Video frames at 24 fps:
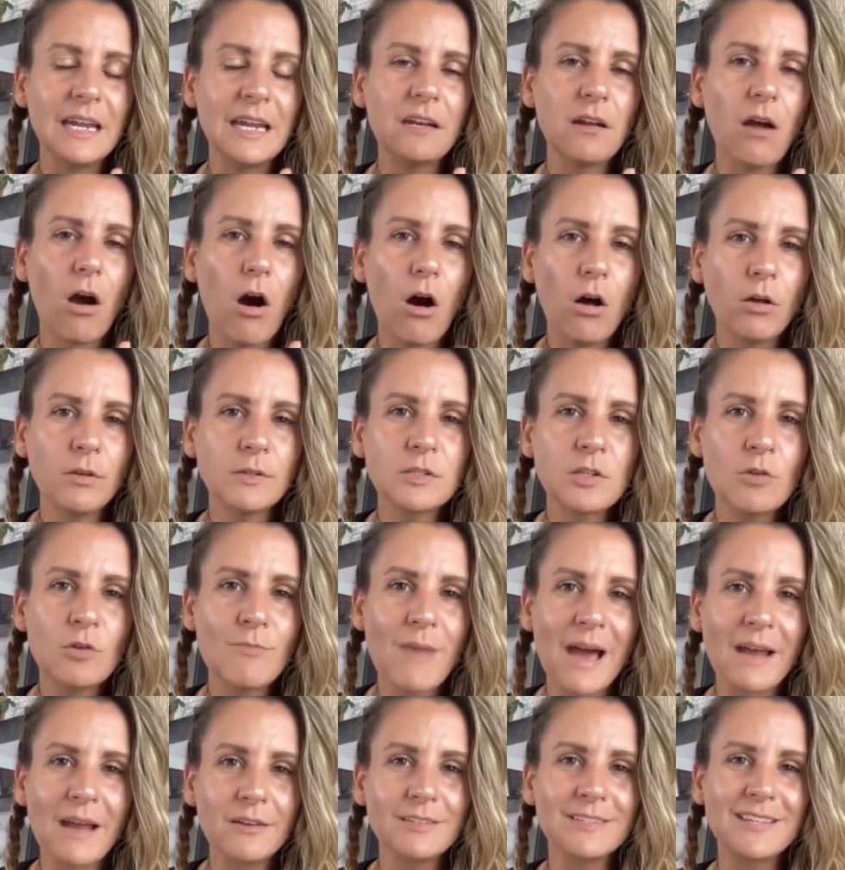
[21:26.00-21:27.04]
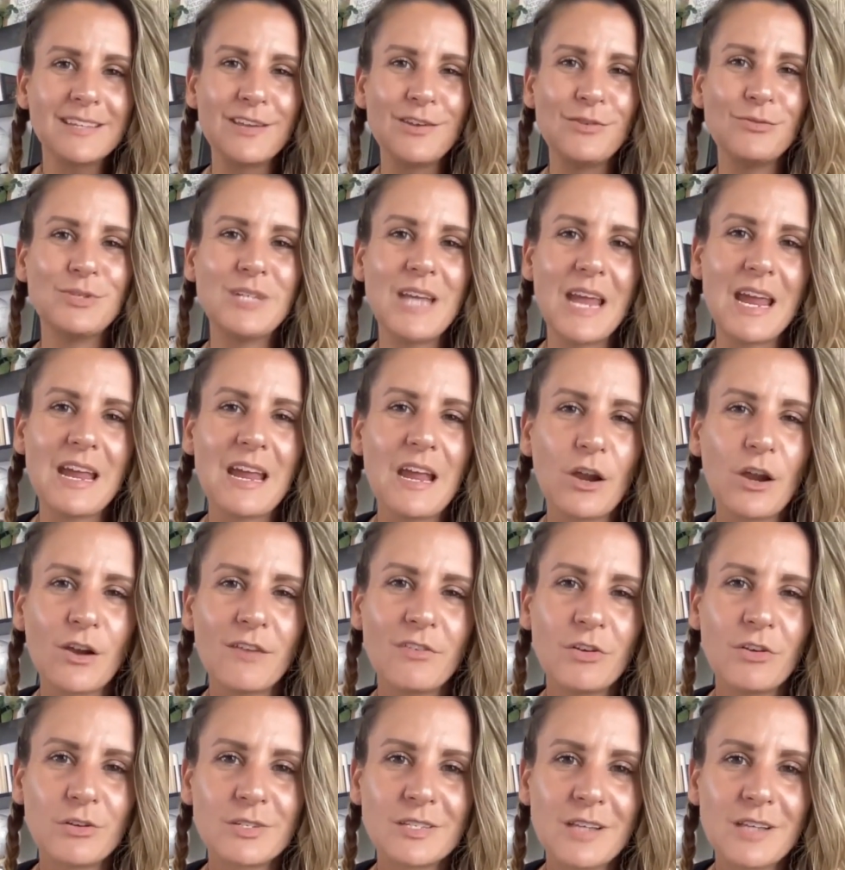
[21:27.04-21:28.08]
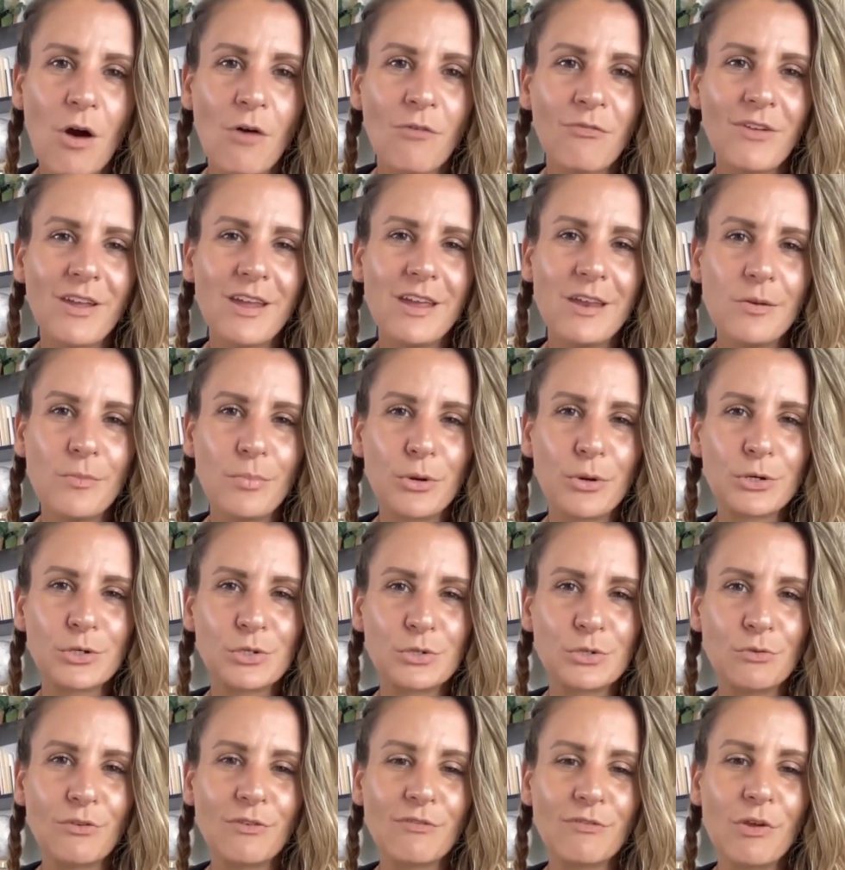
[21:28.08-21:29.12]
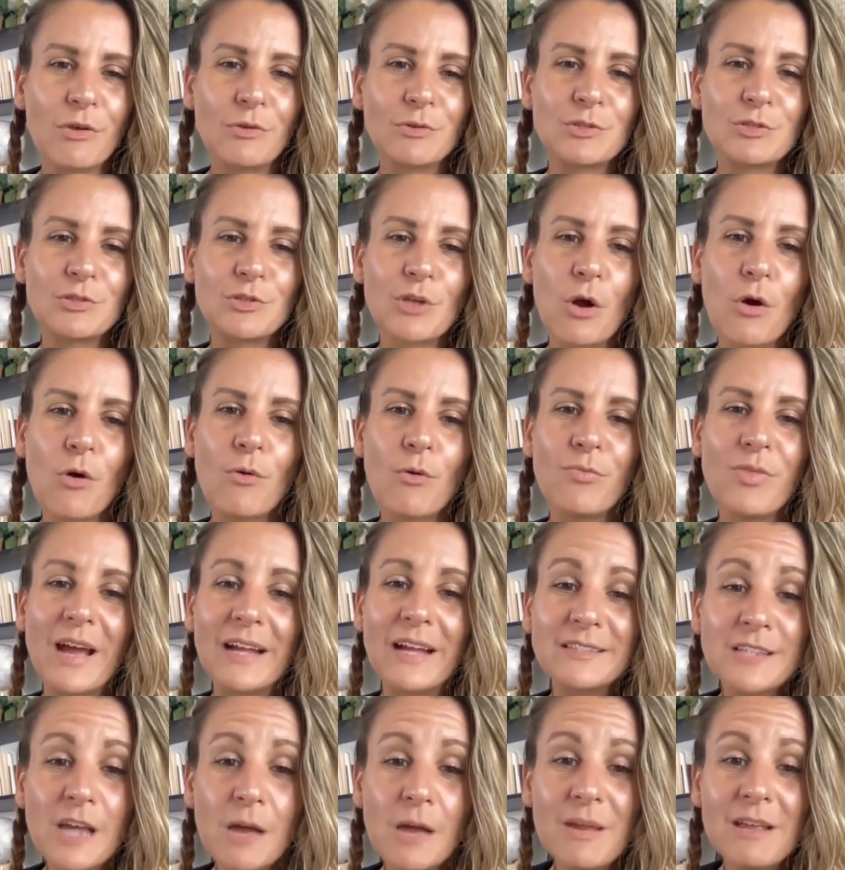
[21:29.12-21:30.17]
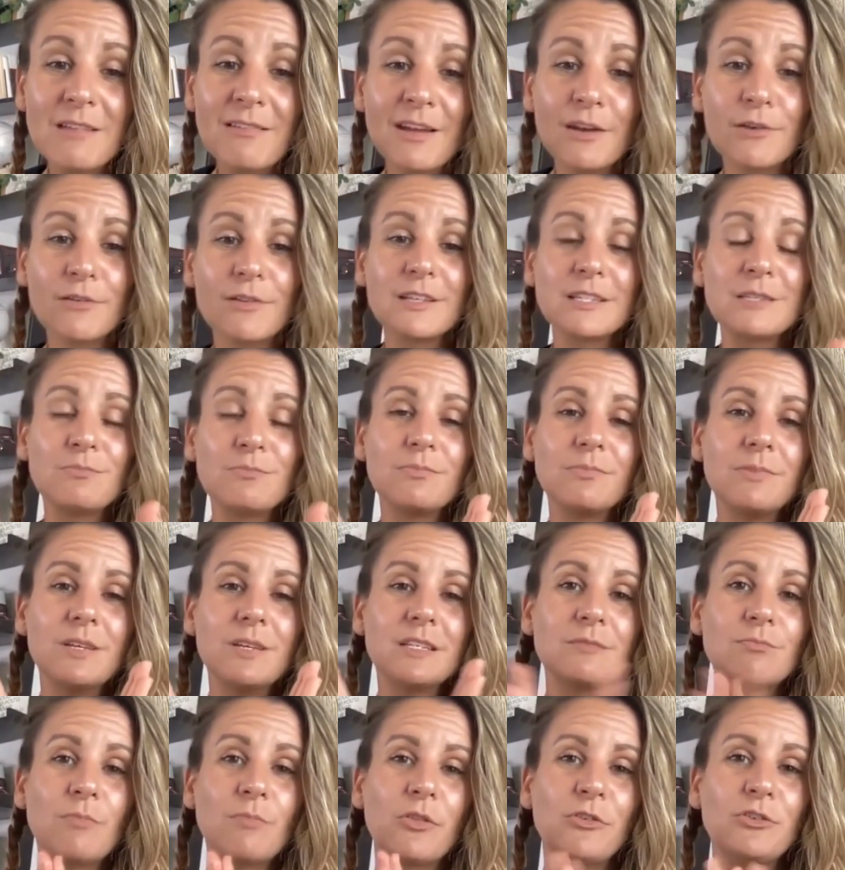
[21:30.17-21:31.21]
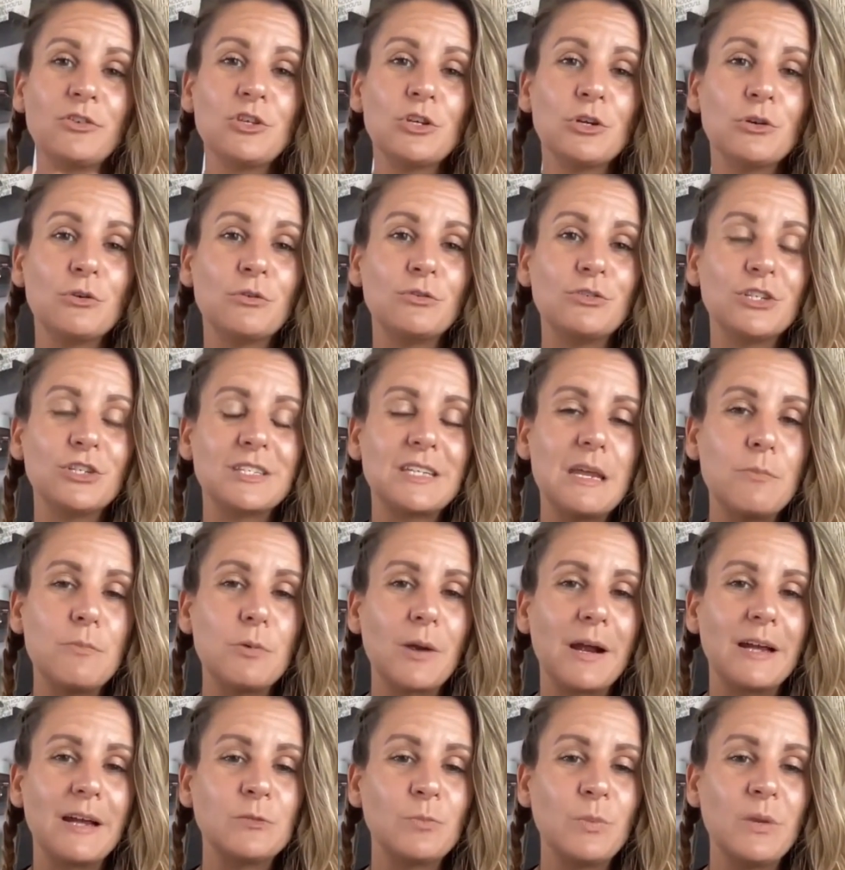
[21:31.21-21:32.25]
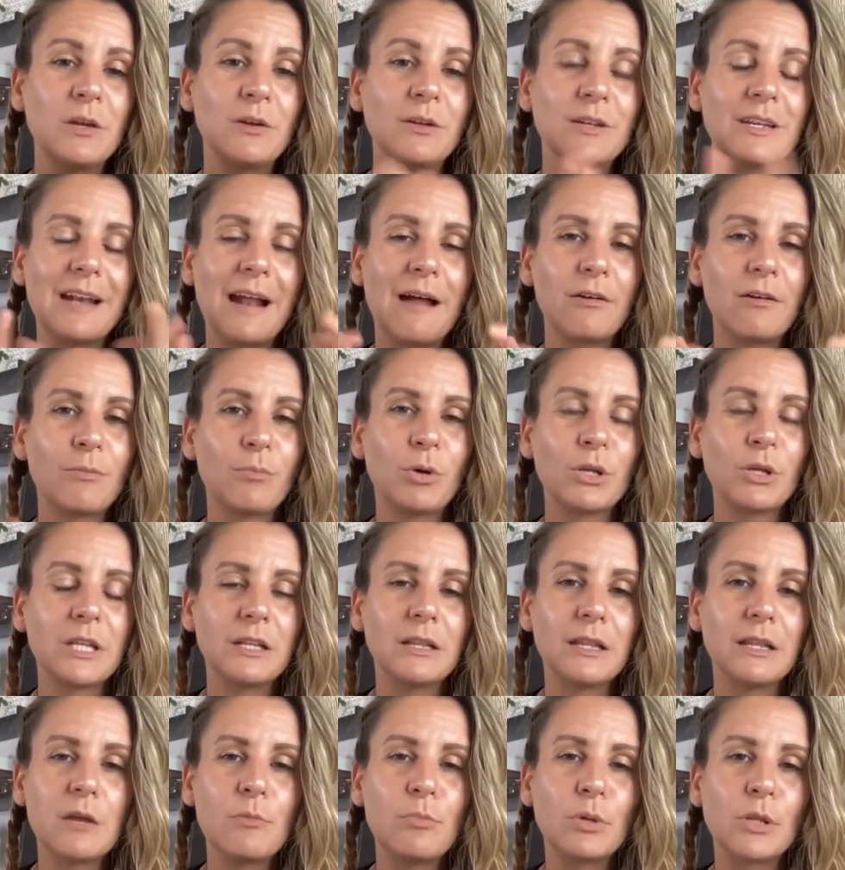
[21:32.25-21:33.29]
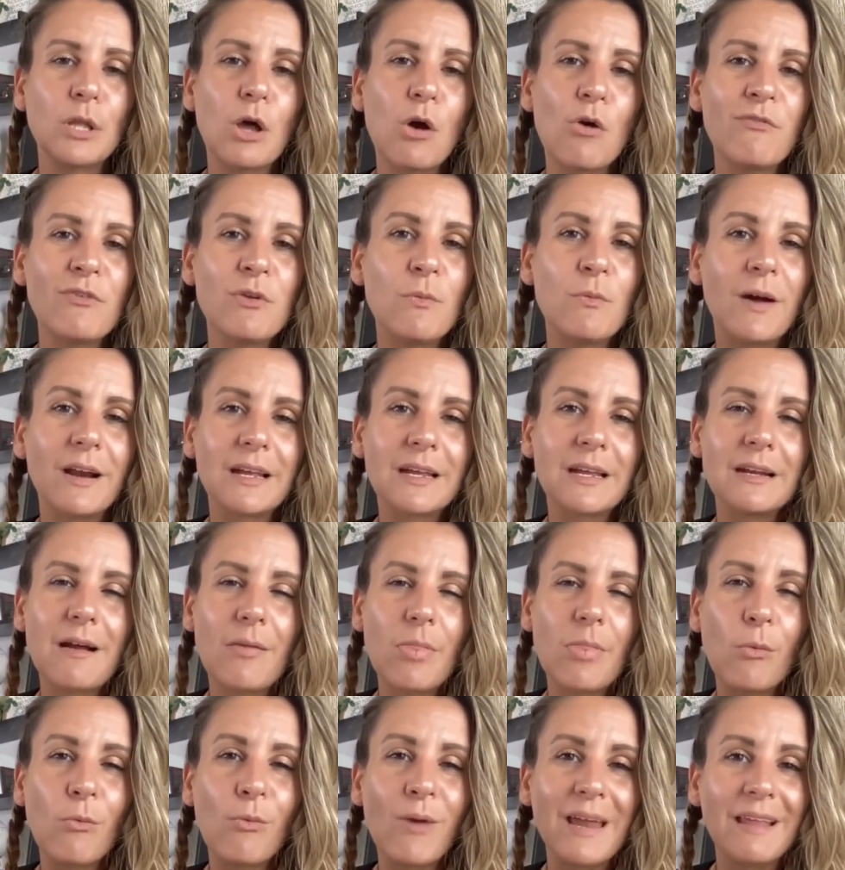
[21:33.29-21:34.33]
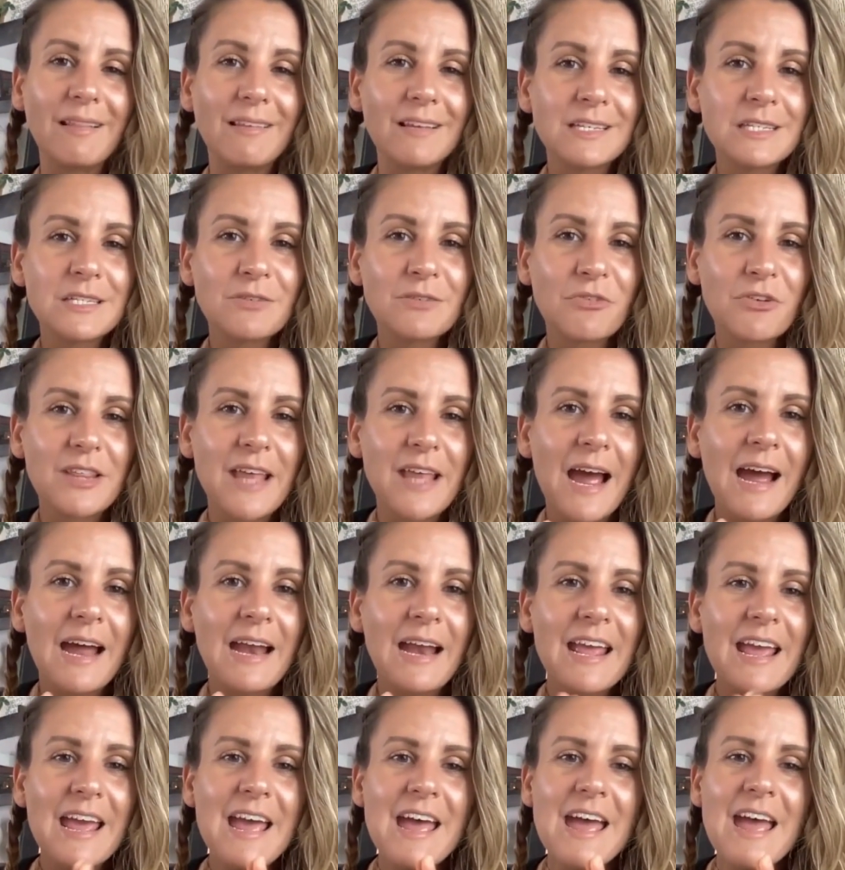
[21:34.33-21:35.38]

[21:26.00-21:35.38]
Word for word: it also matters that you take care of yourself in pursuit of those. So that's coming later this this month too. Just keep your eyes peeled, and I'll put the link below if you want to get on the wait list for that.